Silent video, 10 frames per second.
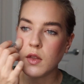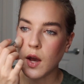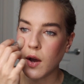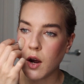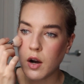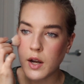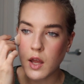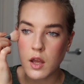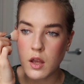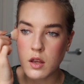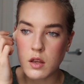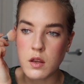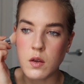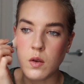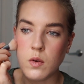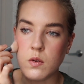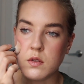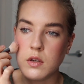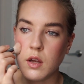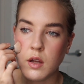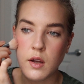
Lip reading: Now I already used